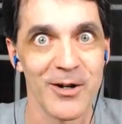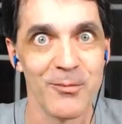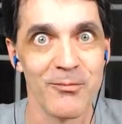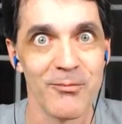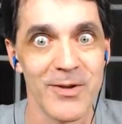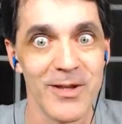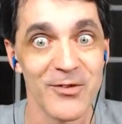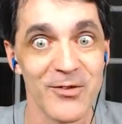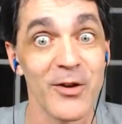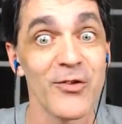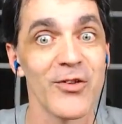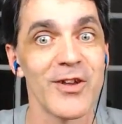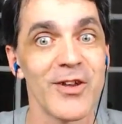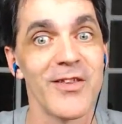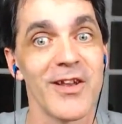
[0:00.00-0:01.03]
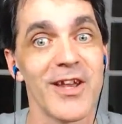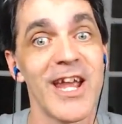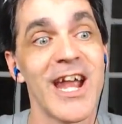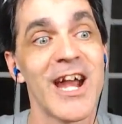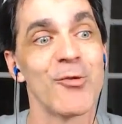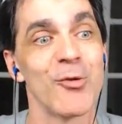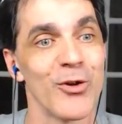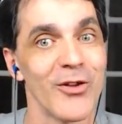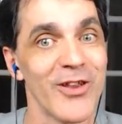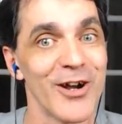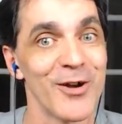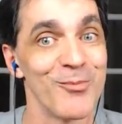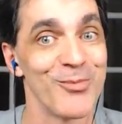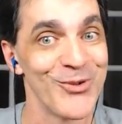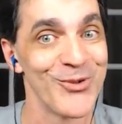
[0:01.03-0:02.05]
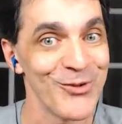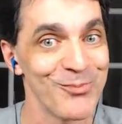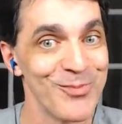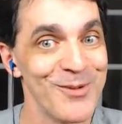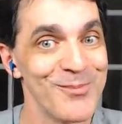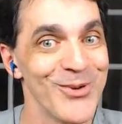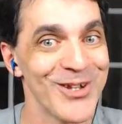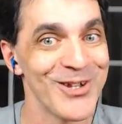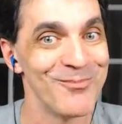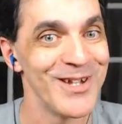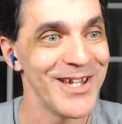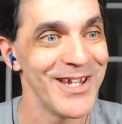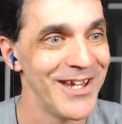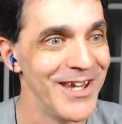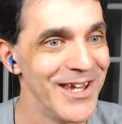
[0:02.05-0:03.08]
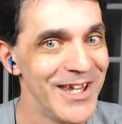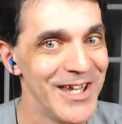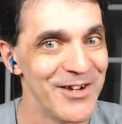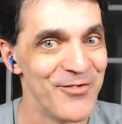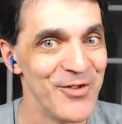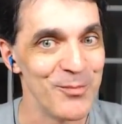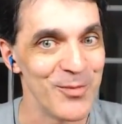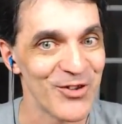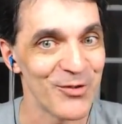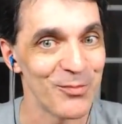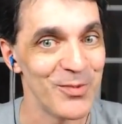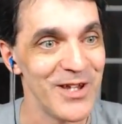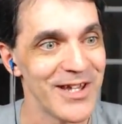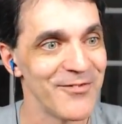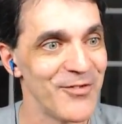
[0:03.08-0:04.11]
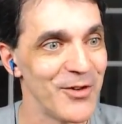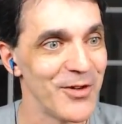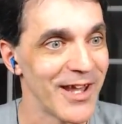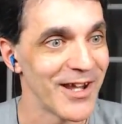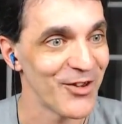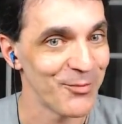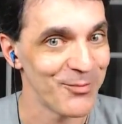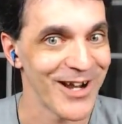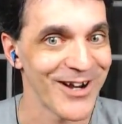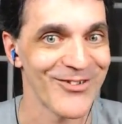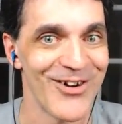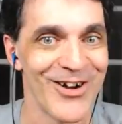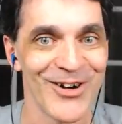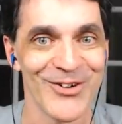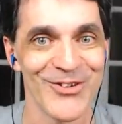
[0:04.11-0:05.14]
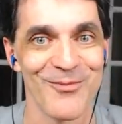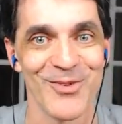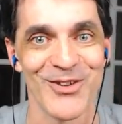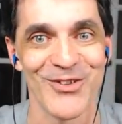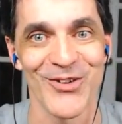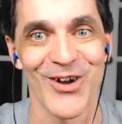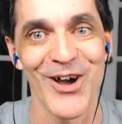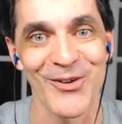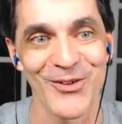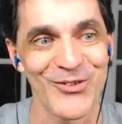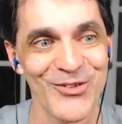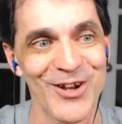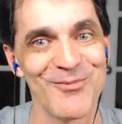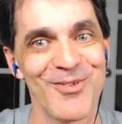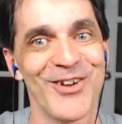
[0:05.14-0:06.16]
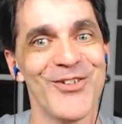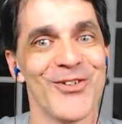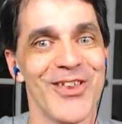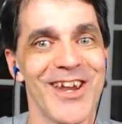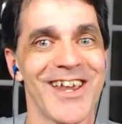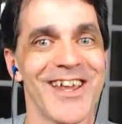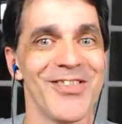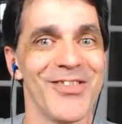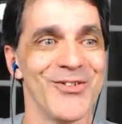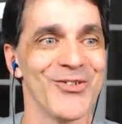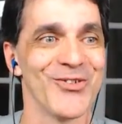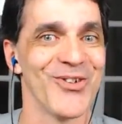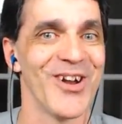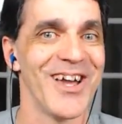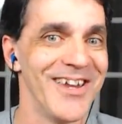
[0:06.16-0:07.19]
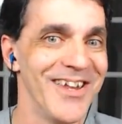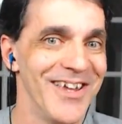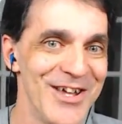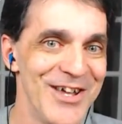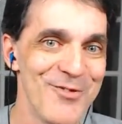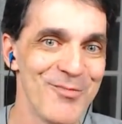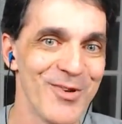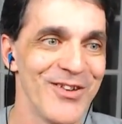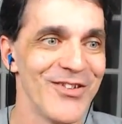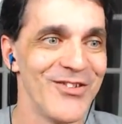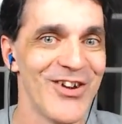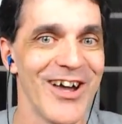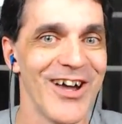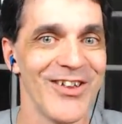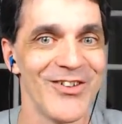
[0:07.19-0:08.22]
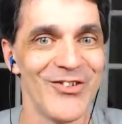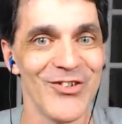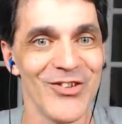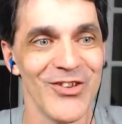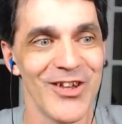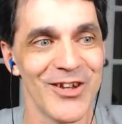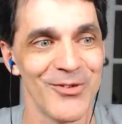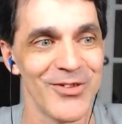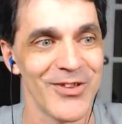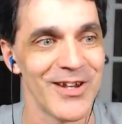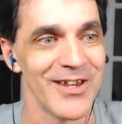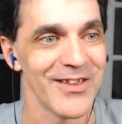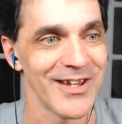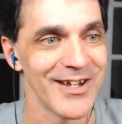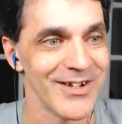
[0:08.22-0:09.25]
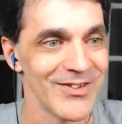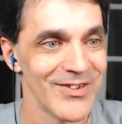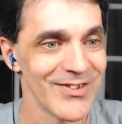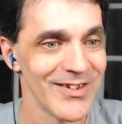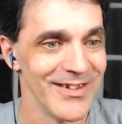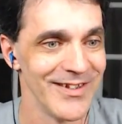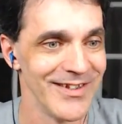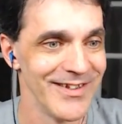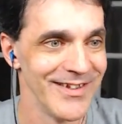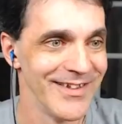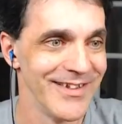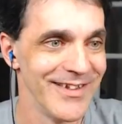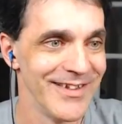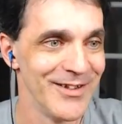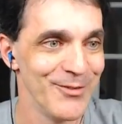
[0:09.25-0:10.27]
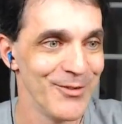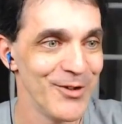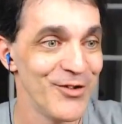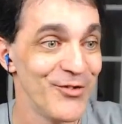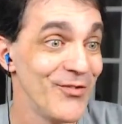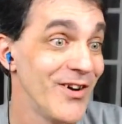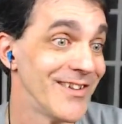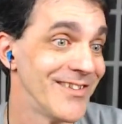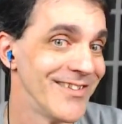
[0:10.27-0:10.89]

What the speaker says: especially in the camera world, how brutal people can be if you misspeak, if you get a spec wrong or something. So I always try to make sure that I get those right, but it's a challenge, just like with anything else, but it's fun.